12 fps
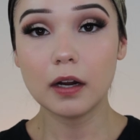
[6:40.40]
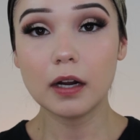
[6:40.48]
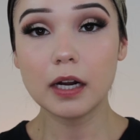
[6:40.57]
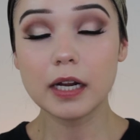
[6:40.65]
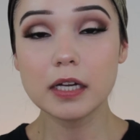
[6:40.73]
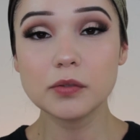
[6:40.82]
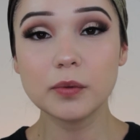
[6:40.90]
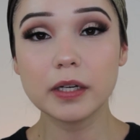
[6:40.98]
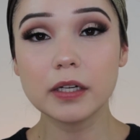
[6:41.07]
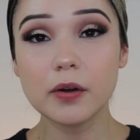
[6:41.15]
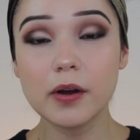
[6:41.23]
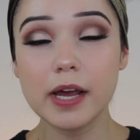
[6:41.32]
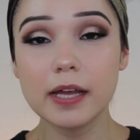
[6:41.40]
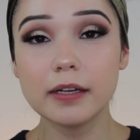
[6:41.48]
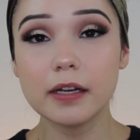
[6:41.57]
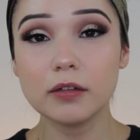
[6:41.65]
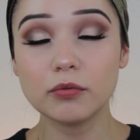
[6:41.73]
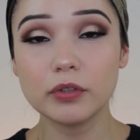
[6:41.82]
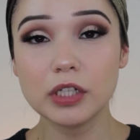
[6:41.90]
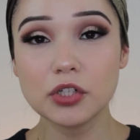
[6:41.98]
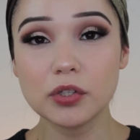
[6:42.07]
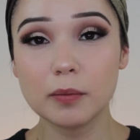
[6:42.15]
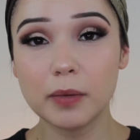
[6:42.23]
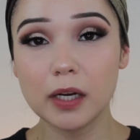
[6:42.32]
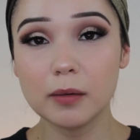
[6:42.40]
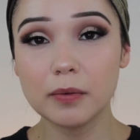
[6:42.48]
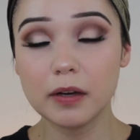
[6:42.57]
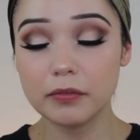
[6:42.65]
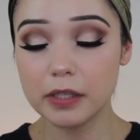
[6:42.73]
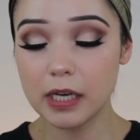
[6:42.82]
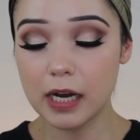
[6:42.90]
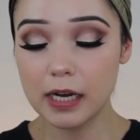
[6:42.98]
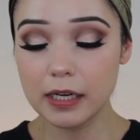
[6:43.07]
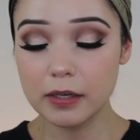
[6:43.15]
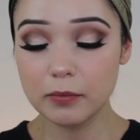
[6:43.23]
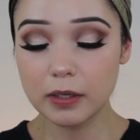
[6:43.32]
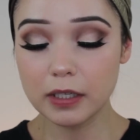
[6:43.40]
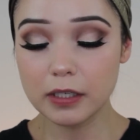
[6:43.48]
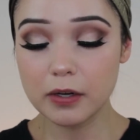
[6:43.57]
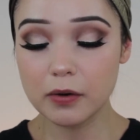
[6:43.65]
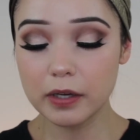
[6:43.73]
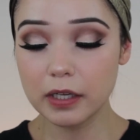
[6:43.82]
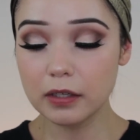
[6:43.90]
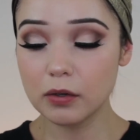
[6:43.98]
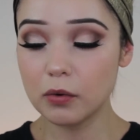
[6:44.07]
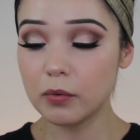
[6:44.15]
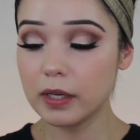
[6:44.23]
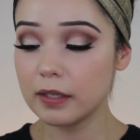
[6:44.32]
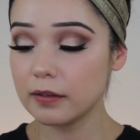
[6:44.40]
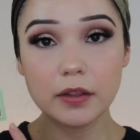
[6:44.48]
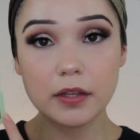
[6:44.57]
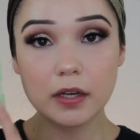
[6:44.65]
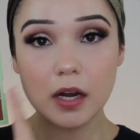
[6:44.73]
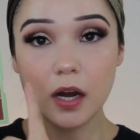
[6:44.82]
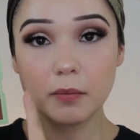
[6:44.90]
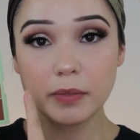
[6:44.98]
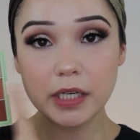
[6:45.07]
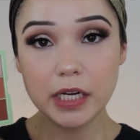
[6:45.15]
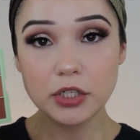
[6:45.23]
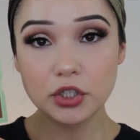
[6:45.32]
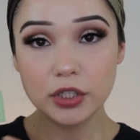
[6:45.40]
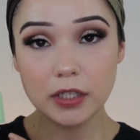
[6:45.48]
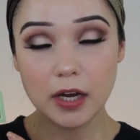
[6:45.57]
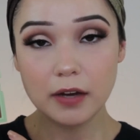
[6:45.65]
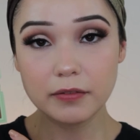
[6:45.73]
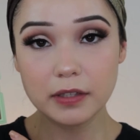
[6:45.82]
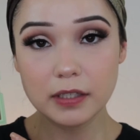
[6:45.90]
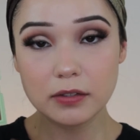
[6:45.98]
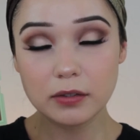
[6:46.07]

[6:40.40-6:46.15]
Alright guys, we're going to go ahead and finish the bottom of the eye. We're going to go in with the combination of these